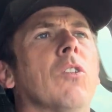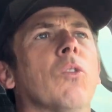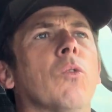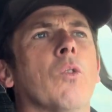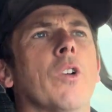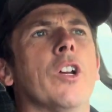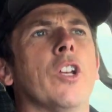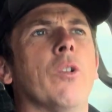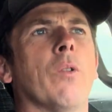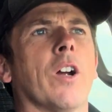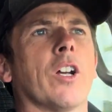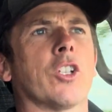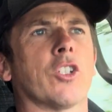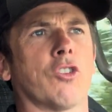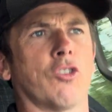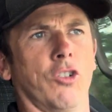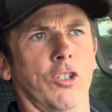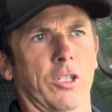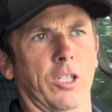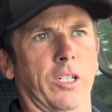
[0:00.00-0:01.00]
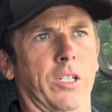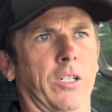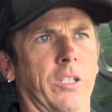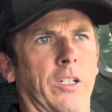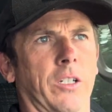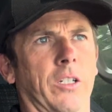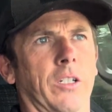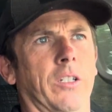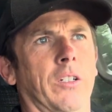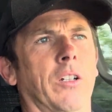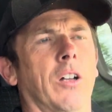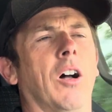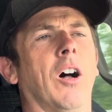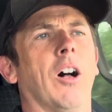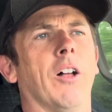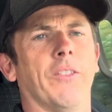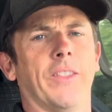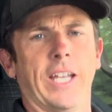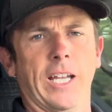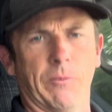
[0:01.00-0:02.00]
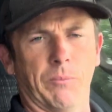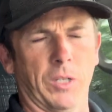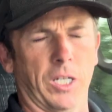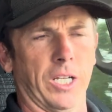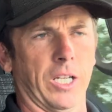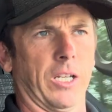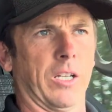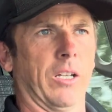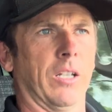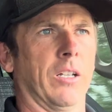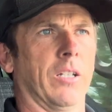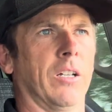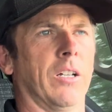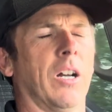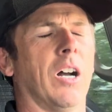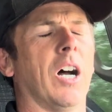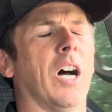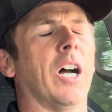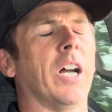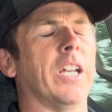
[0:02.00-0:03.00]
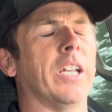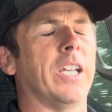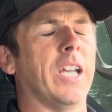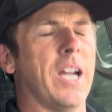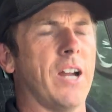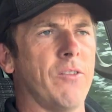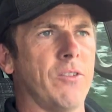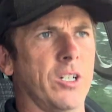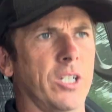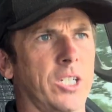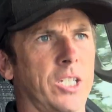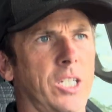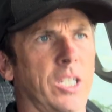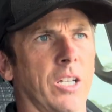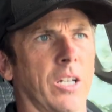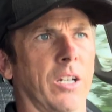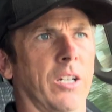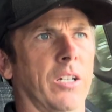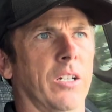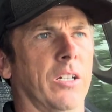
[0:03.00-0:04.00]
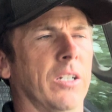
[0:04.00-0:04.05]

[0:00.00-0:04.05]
where you are struggling on that bike, I guarantee you,